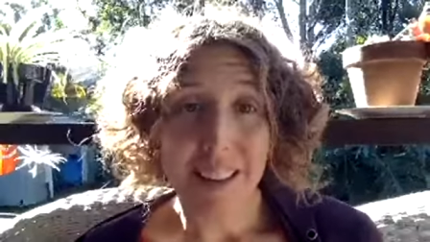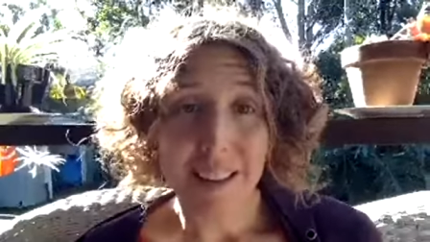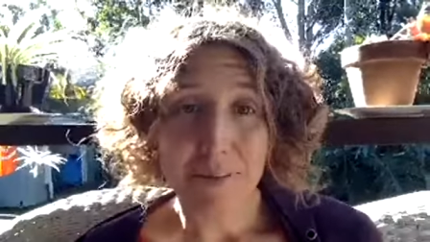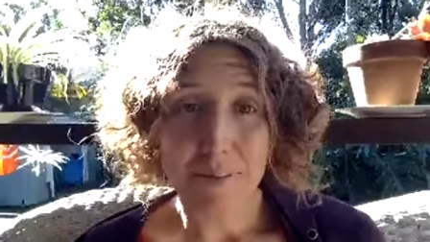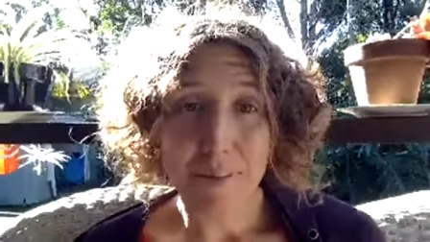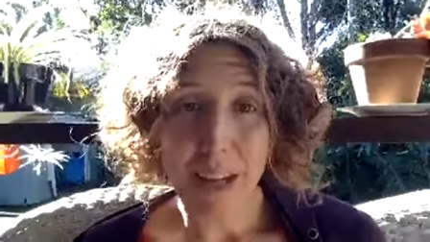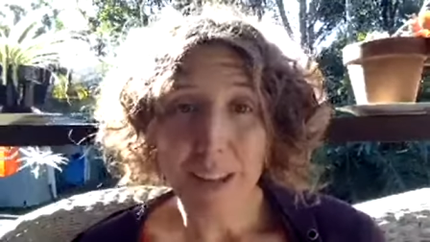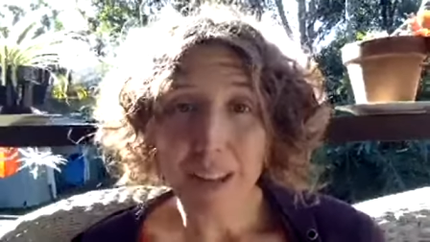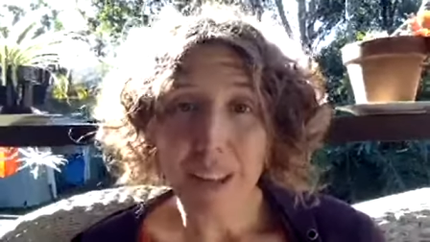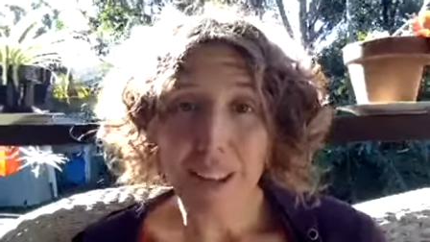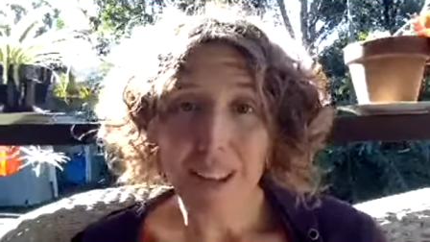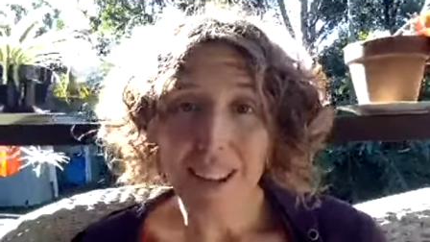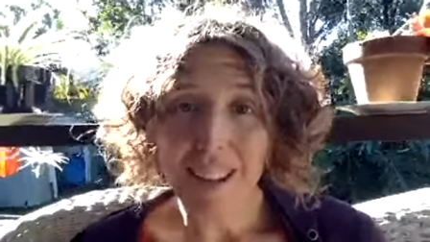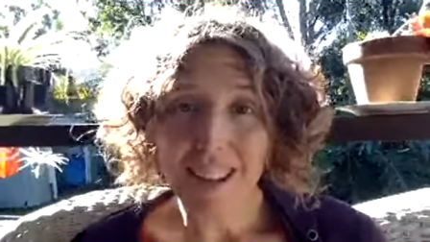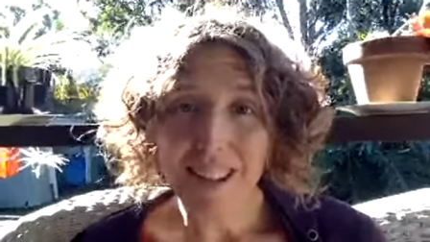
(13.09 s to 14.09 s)
month
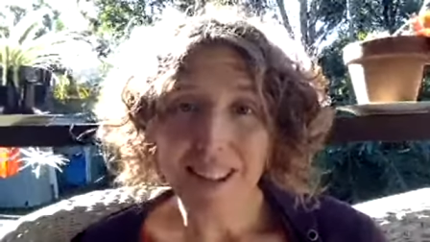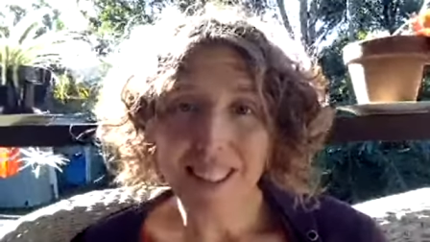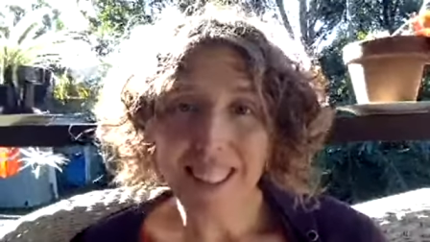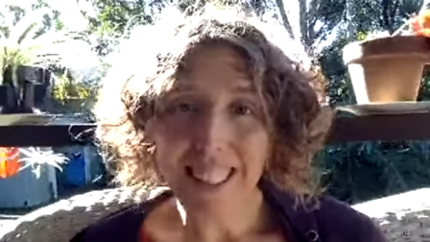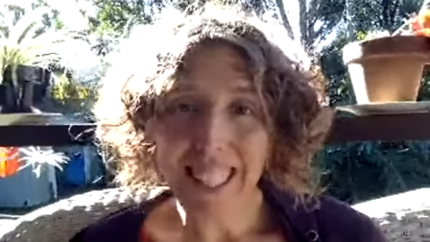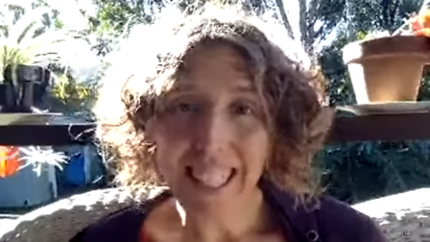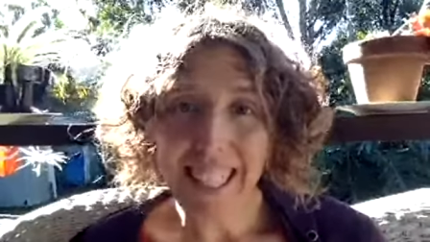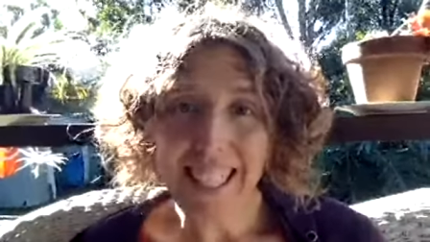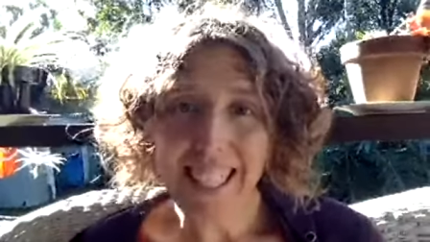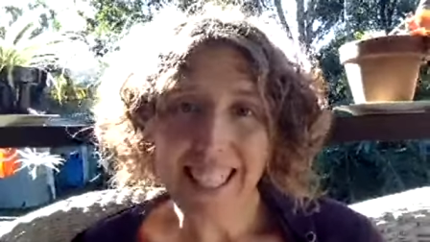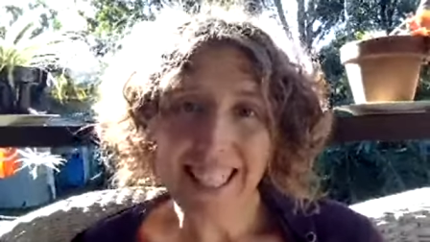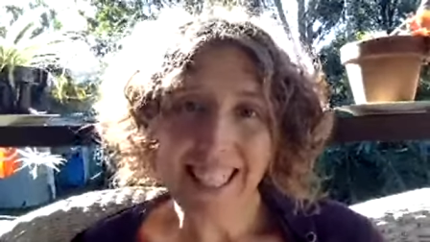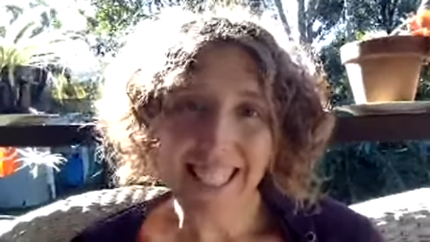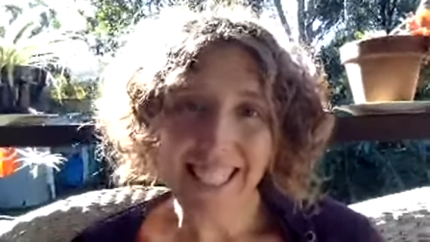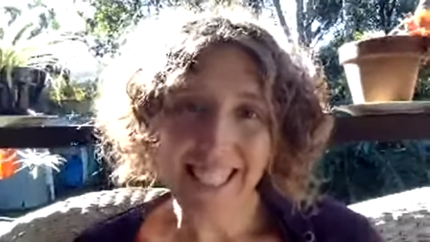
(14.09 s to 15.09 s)
old
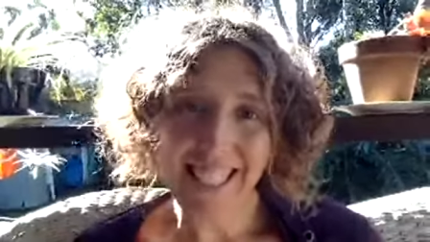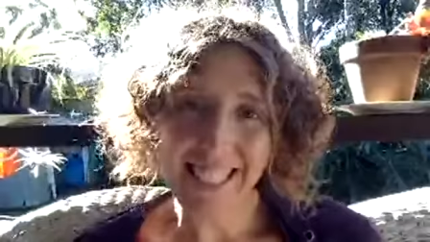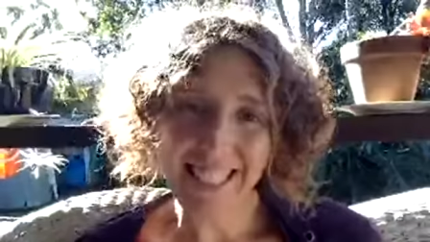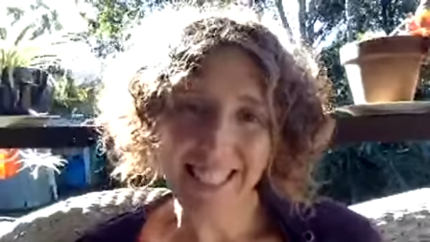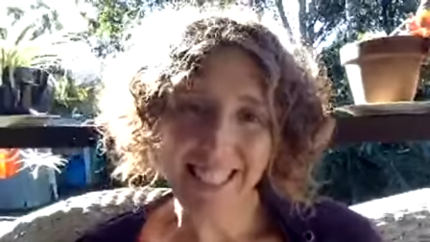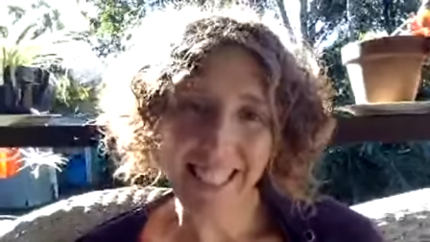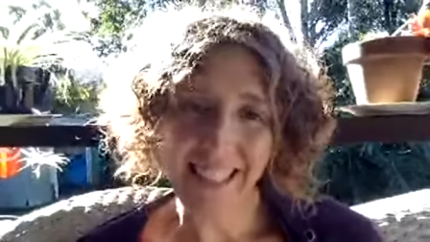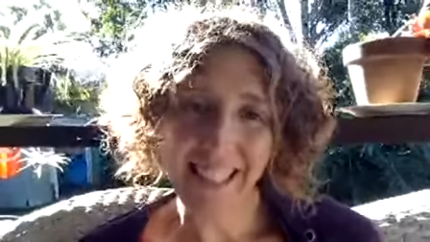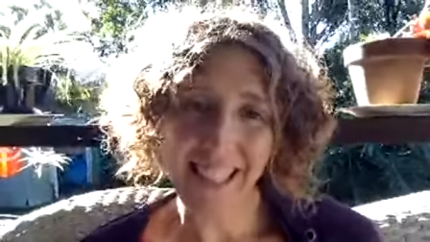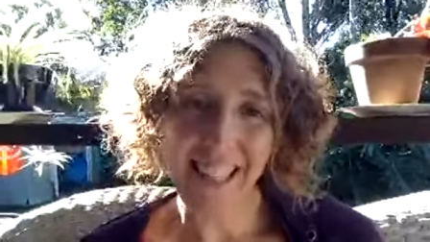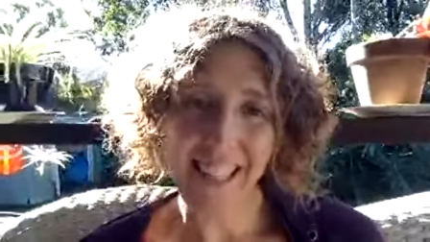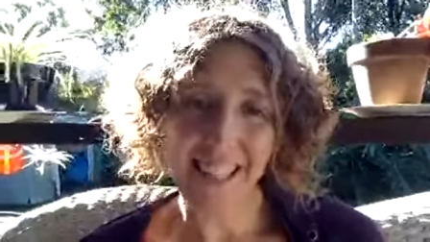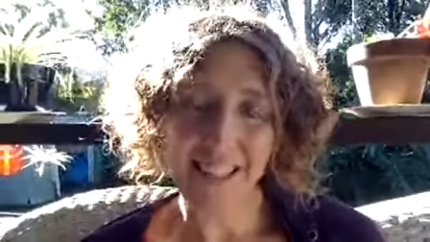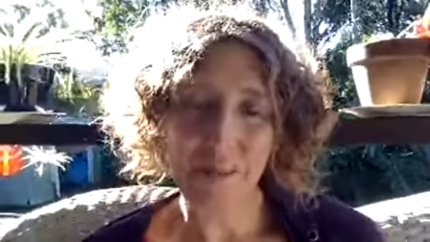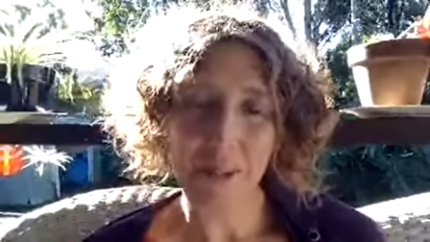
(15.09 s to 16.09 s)
niece in the
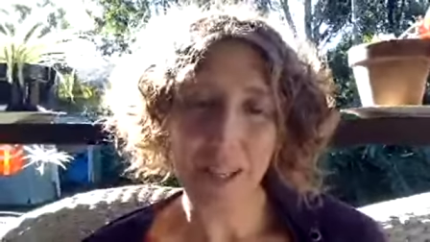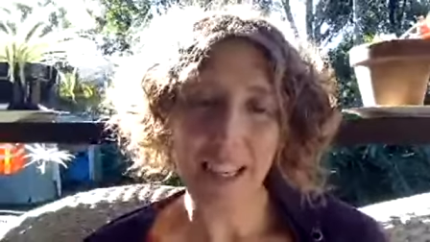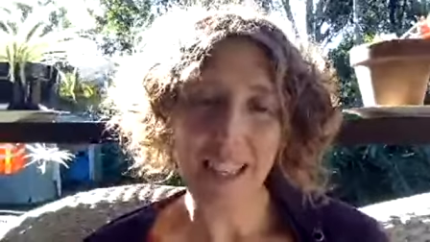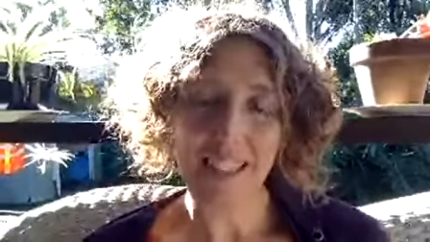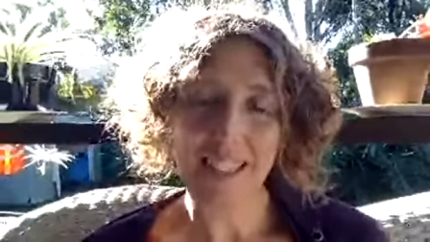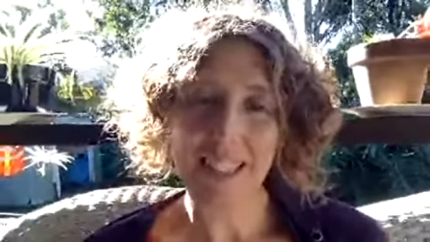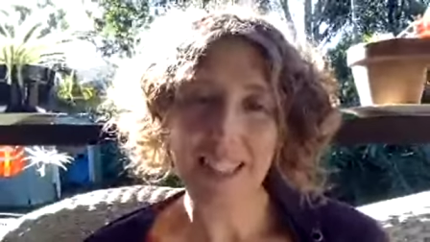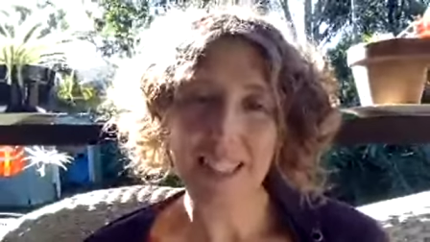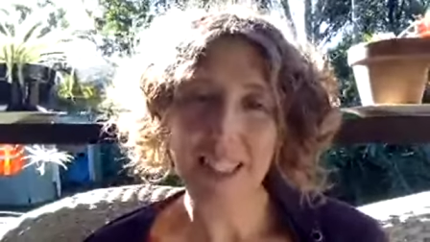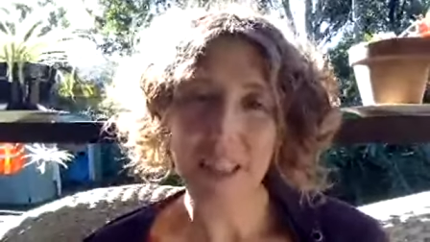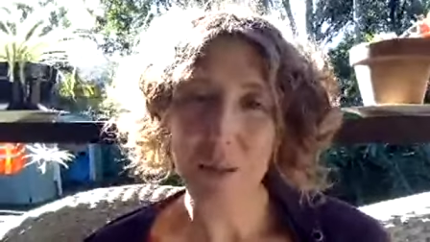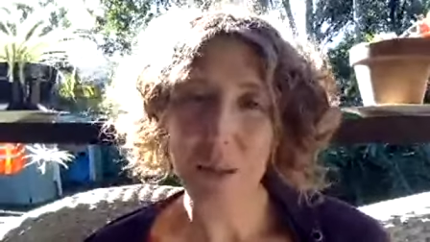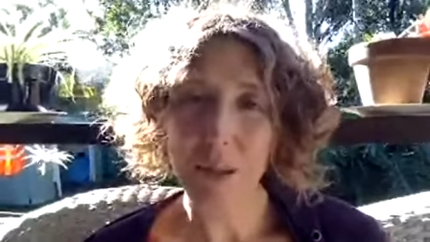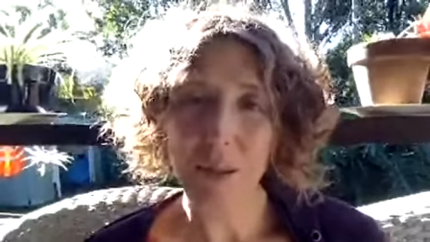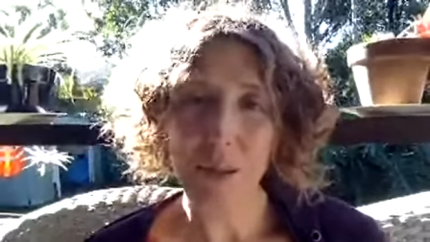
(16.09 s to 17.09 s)
last week. She's
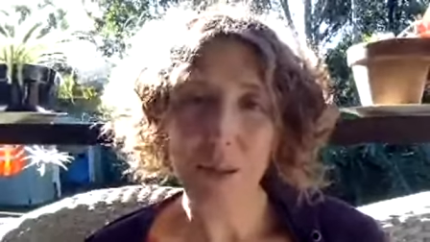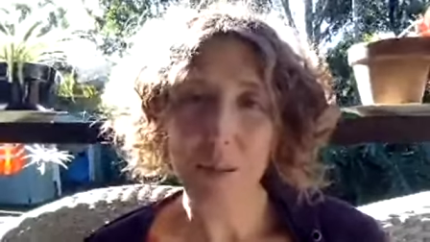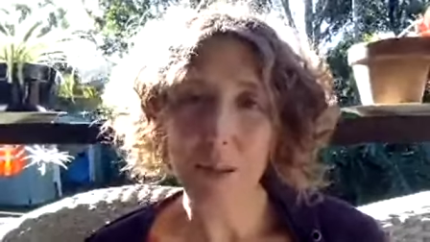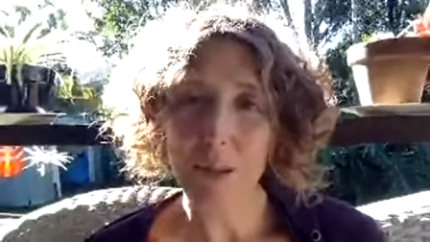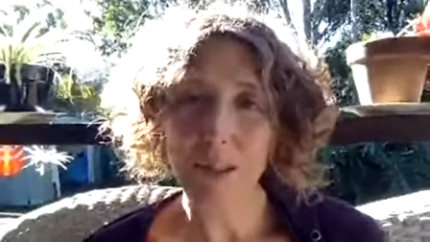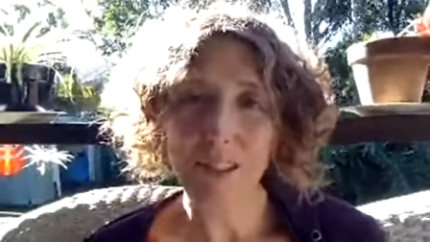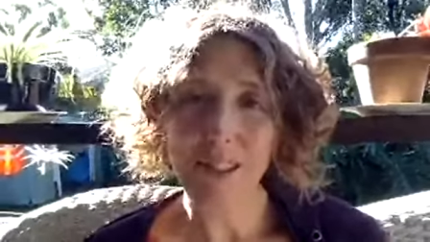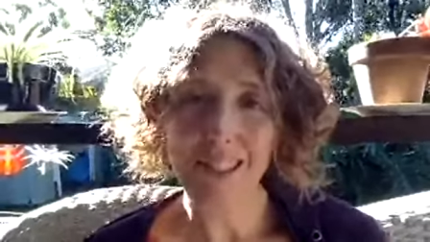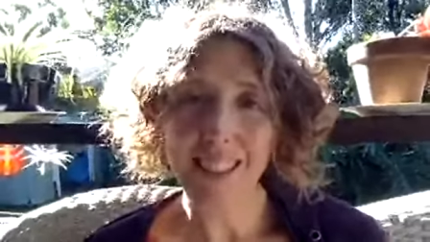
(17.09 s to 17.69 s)
so adorable.